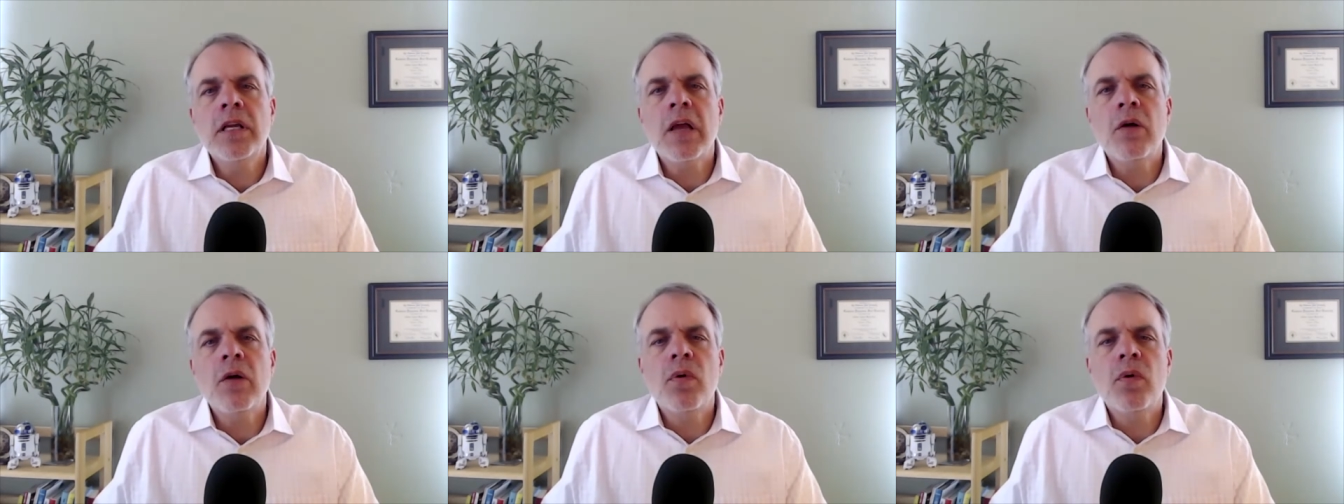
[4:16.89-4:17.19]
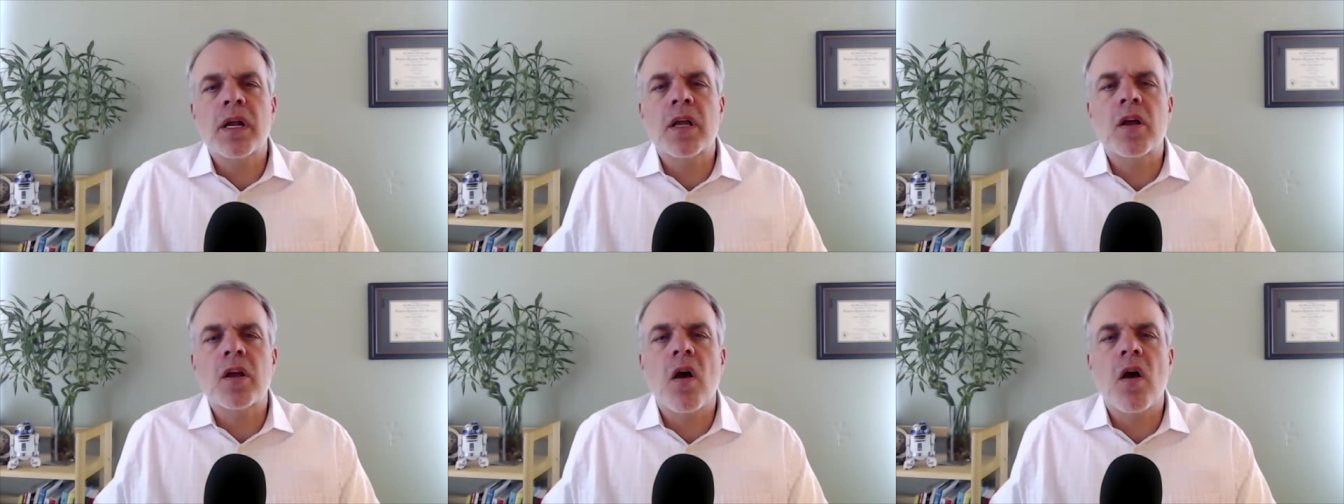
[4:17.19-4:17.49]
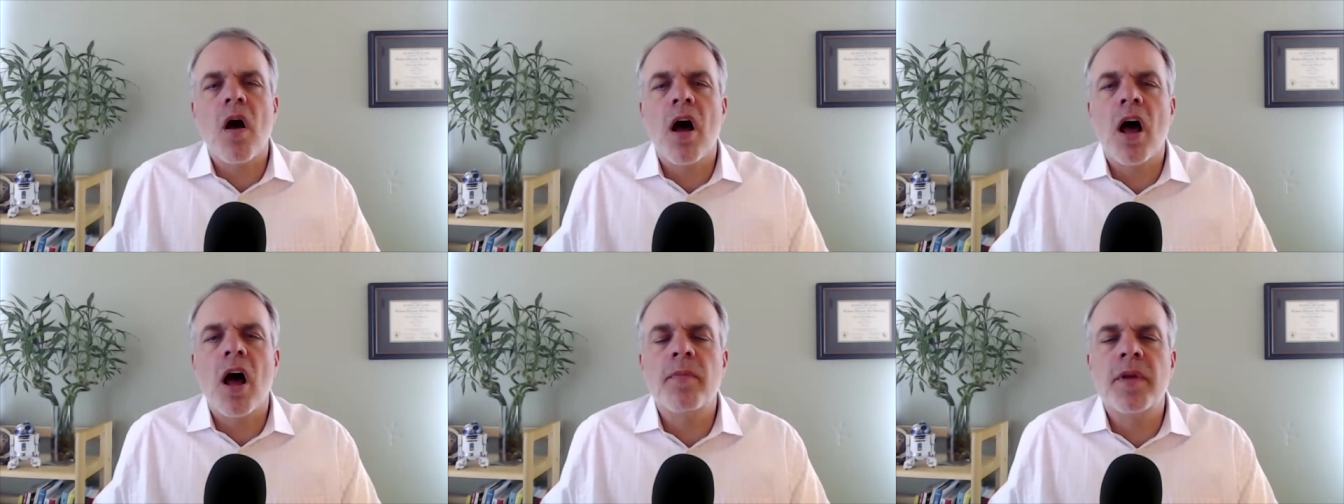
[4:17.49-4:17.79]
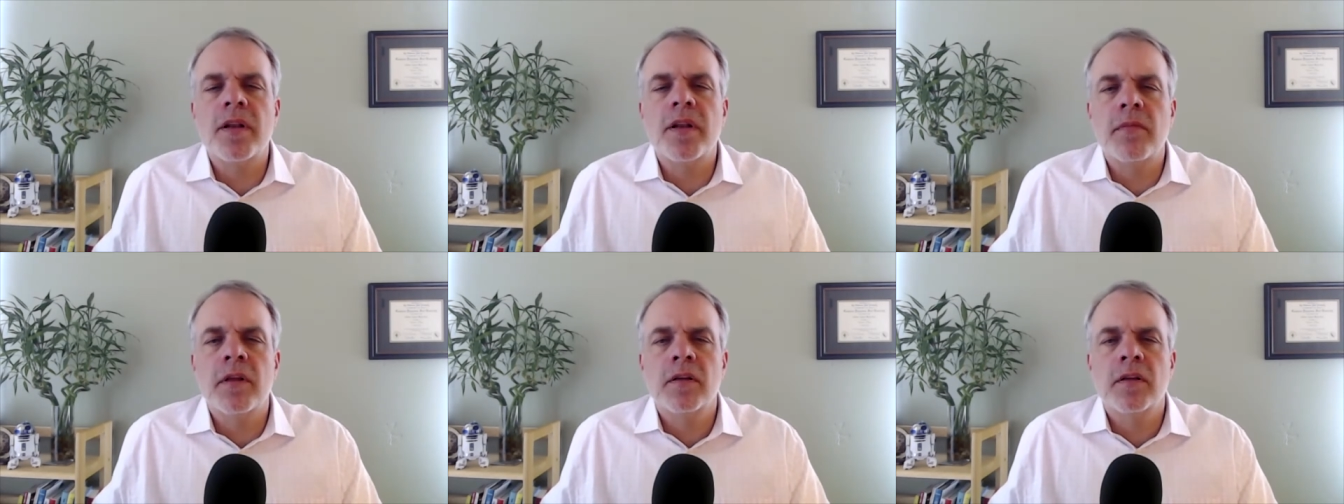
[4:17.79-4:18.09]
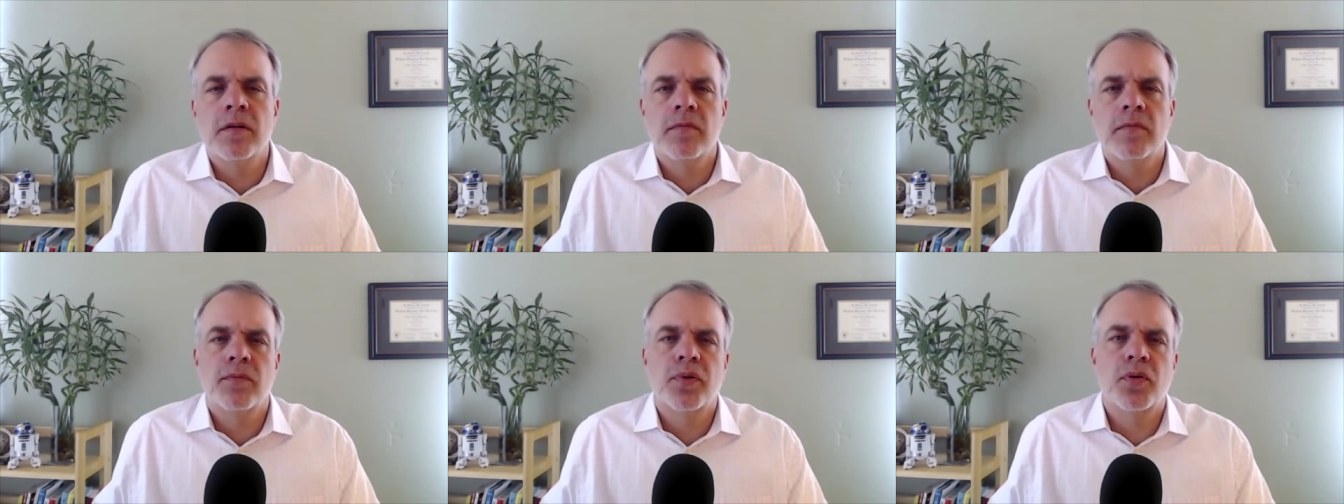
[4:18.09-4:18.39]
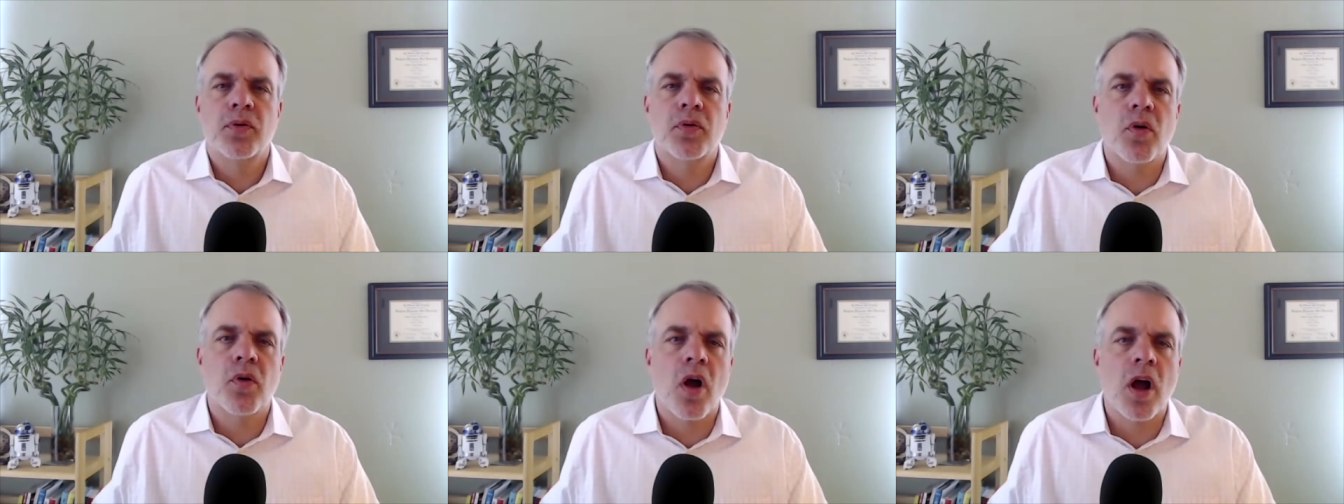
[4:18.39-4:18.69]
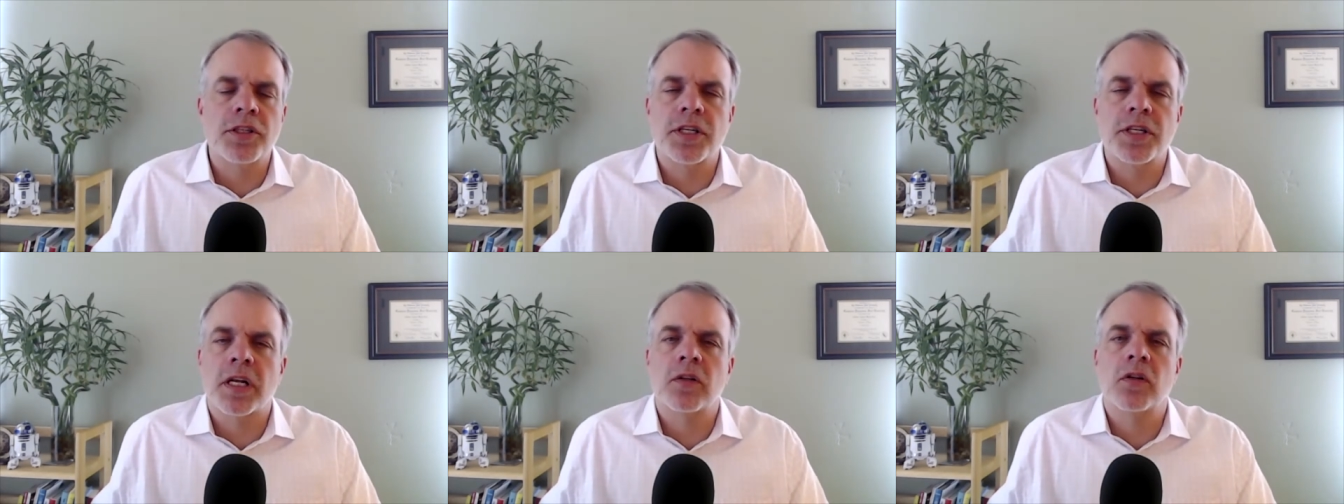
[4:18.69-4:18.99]
at what a common
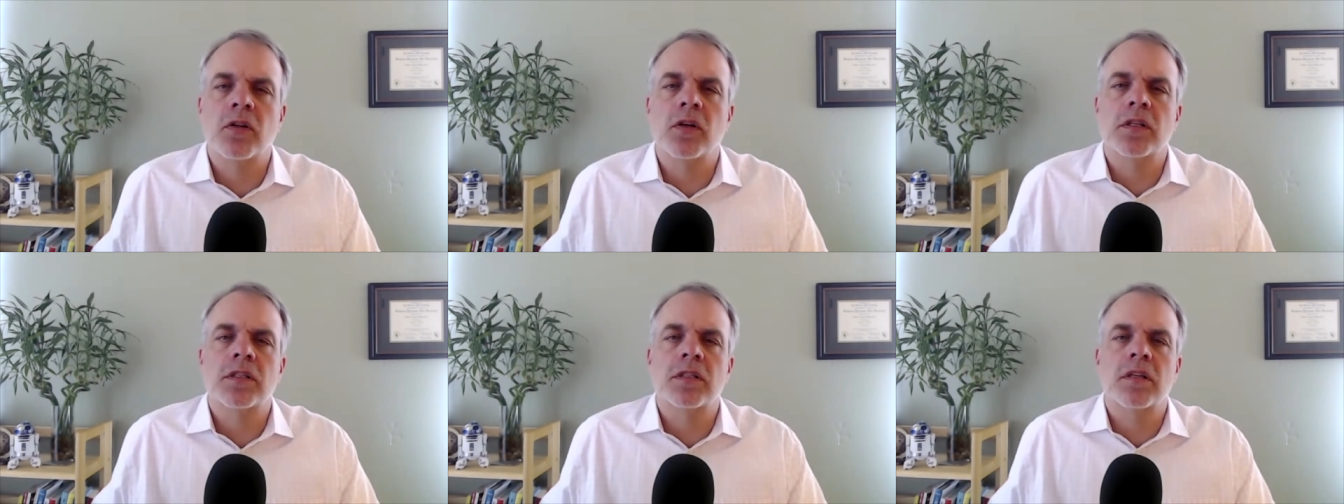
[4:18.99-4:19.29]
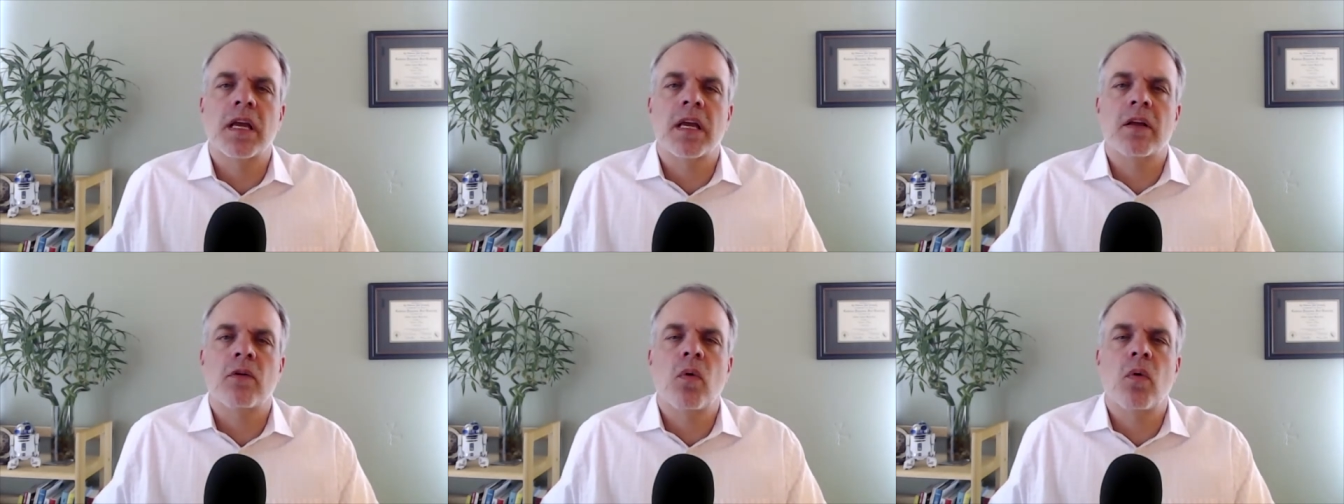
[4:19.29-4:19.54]
project looks like.